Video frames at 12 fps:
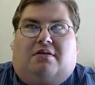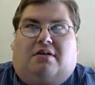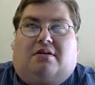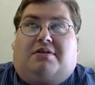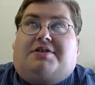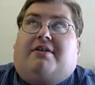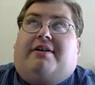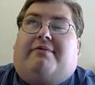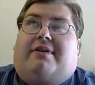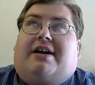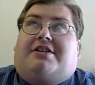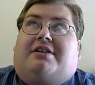Or, sorry, he
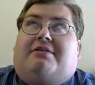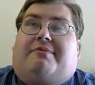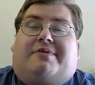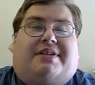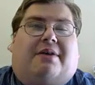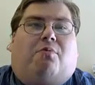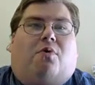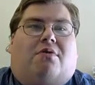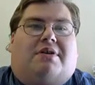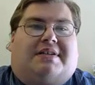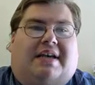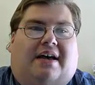would say war
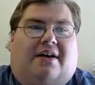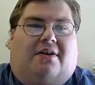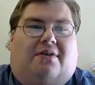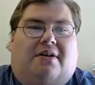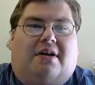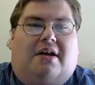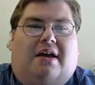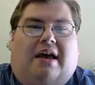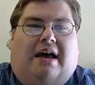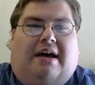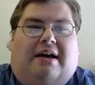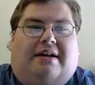is hell,
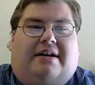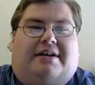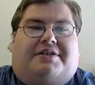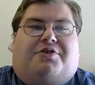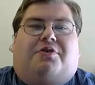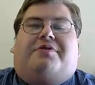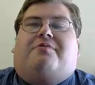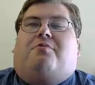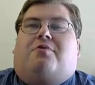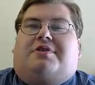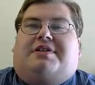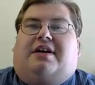and it's good that
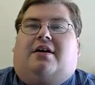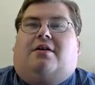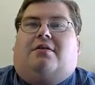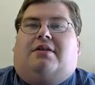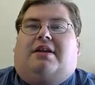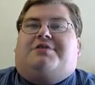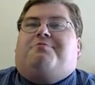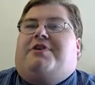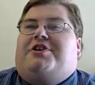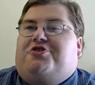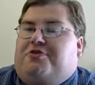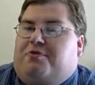war is hell, lest we
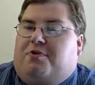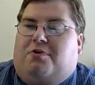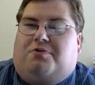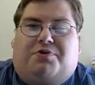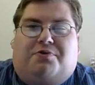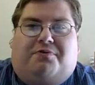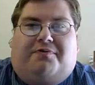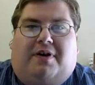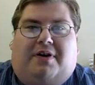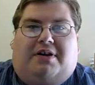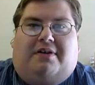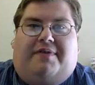should grow too
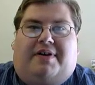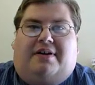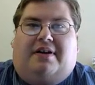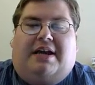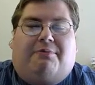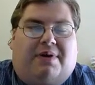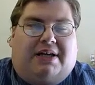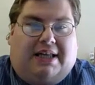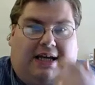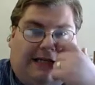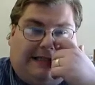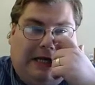fond of it. He
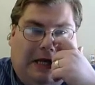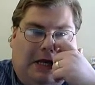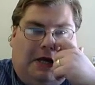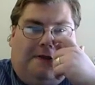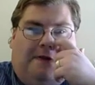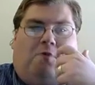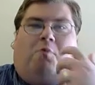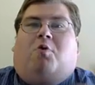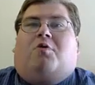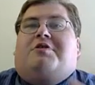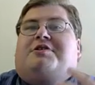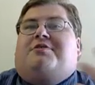realized that
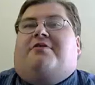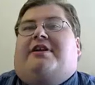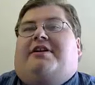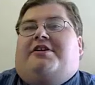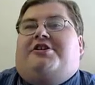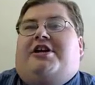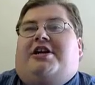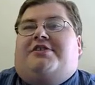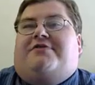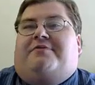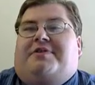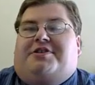war is starting to change
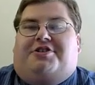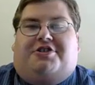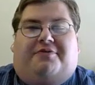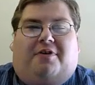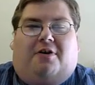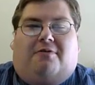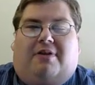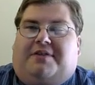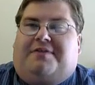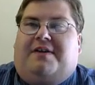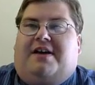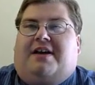from this chivalric
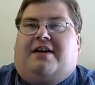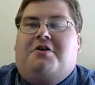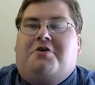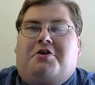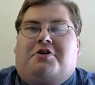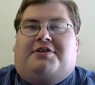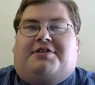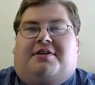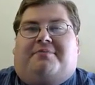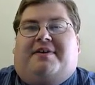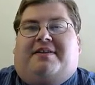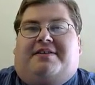thing to
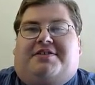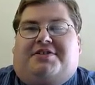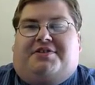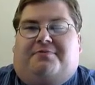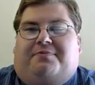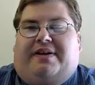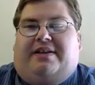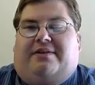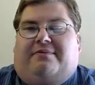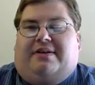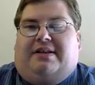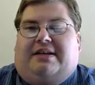something that's just a really,
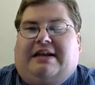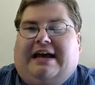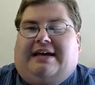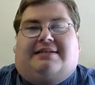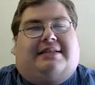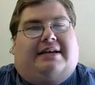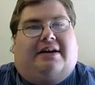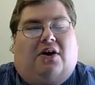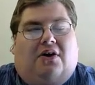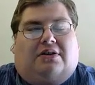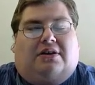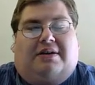really nasty,
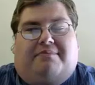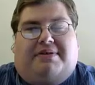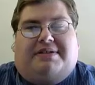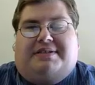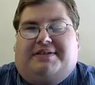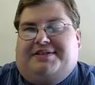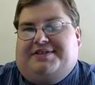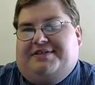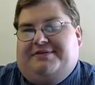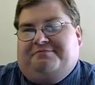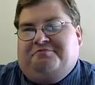ugly business.